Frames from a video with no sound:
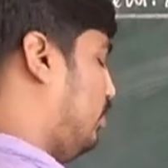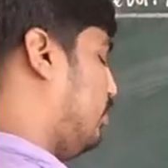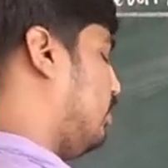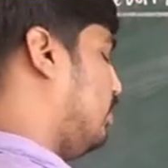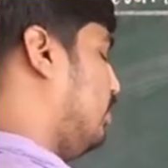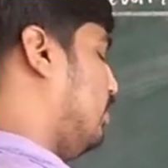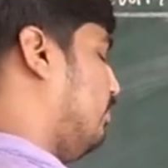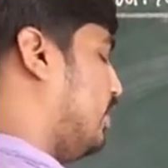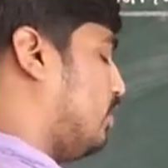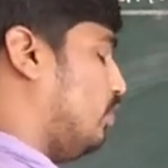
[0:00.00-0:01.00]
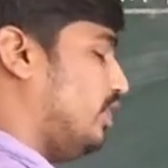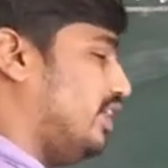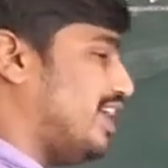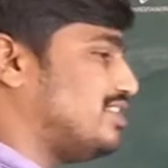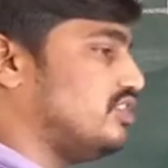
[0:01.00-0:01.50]
or when chlorine
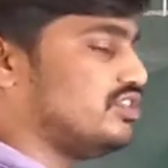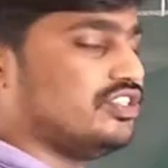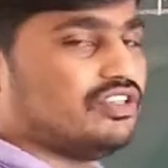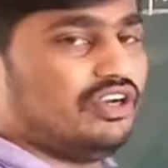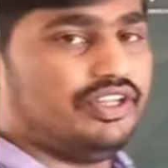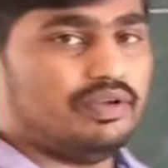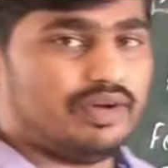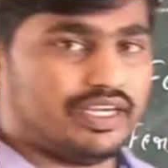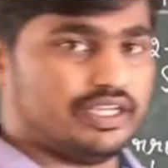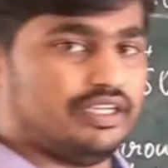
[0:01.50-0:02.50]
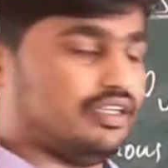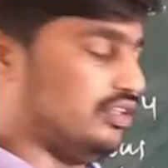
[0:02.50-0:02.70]
gas is dissolved in water,